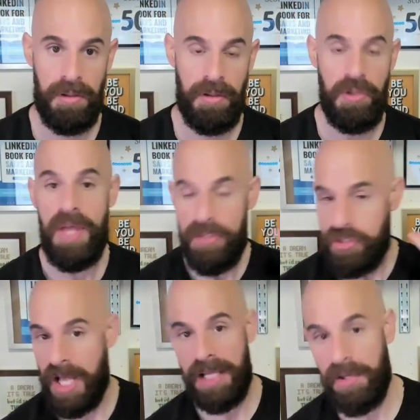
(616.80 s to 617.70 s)
You then
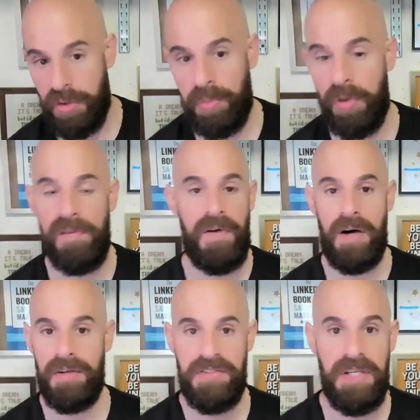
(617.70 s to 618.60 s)
check out their
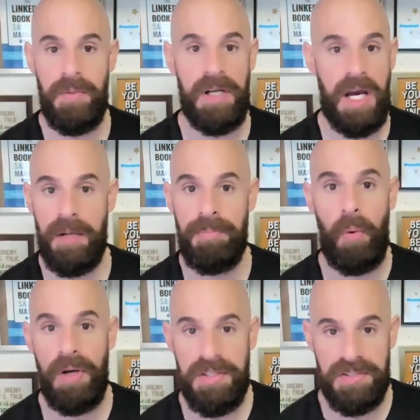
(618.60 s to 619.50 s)
profile to see what kind of
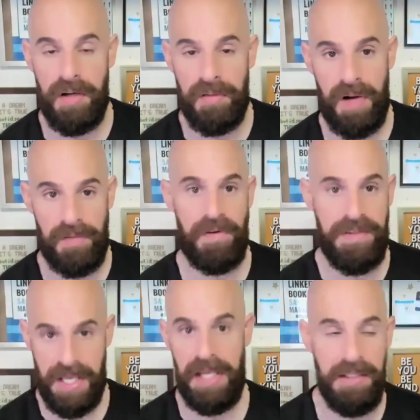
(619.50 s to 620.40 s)
points of
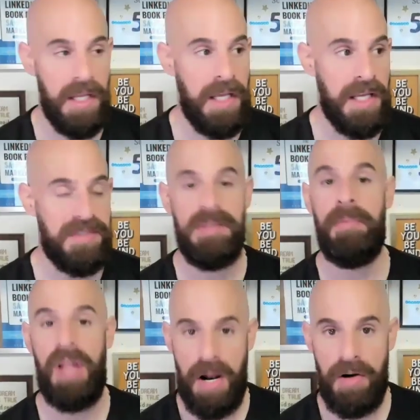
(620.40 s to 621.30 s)
reference and
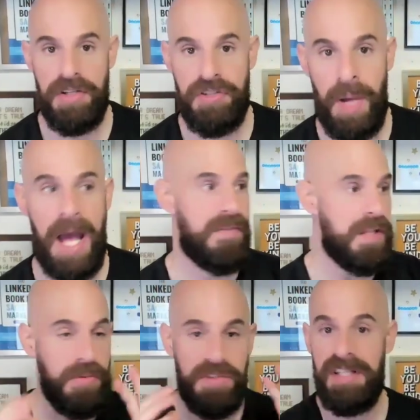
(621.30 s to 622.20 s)
similarities you have.
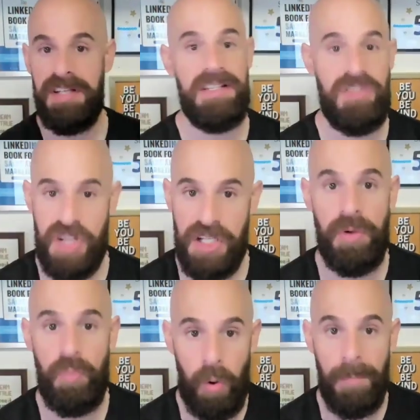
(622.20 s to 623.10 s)
Then you send a nice,
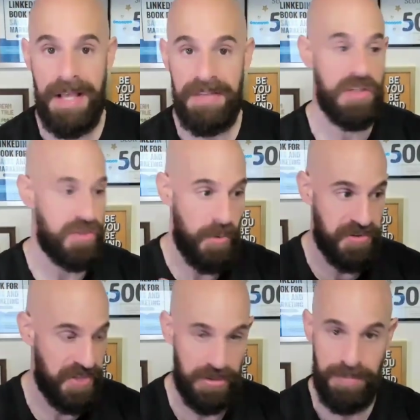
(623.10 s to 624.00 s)
genuine, warm message. No
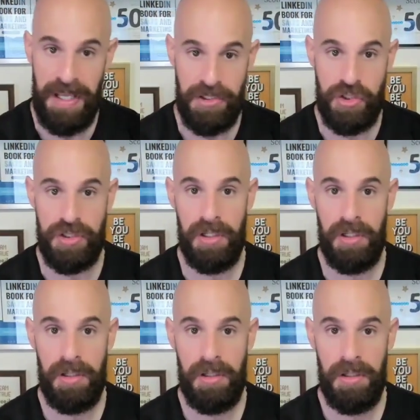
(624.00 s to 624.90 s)
sales pitch,
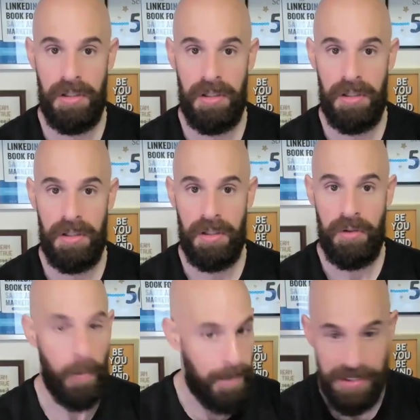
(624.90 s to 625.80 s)

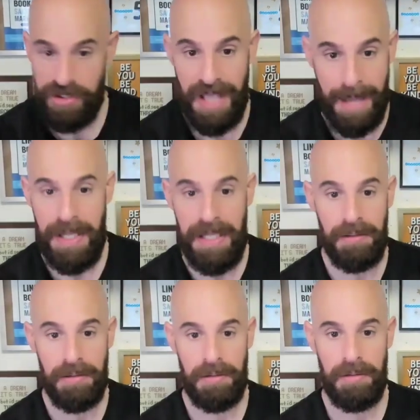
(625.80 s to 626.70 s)
no pitch
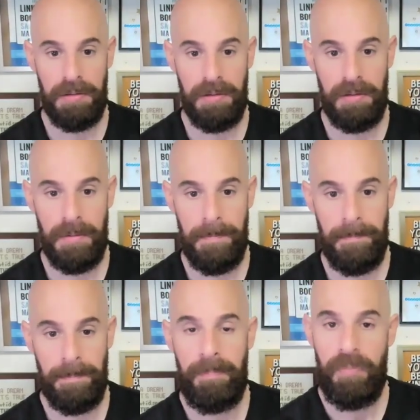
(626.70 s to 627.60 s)
slapping,
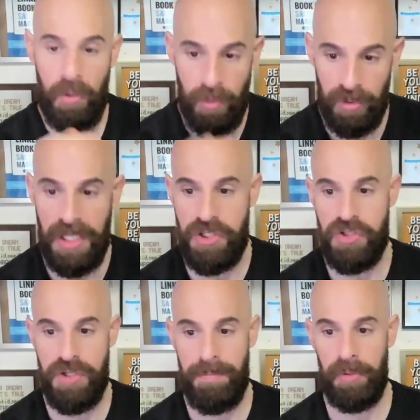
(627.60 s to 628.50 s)

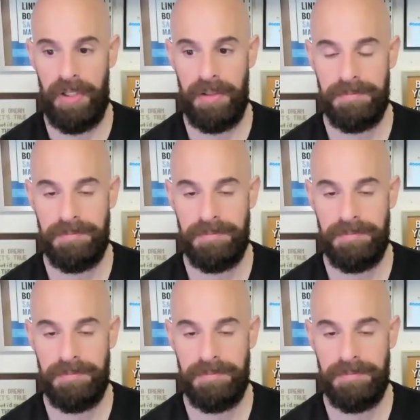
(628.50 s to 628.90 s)
relationship building.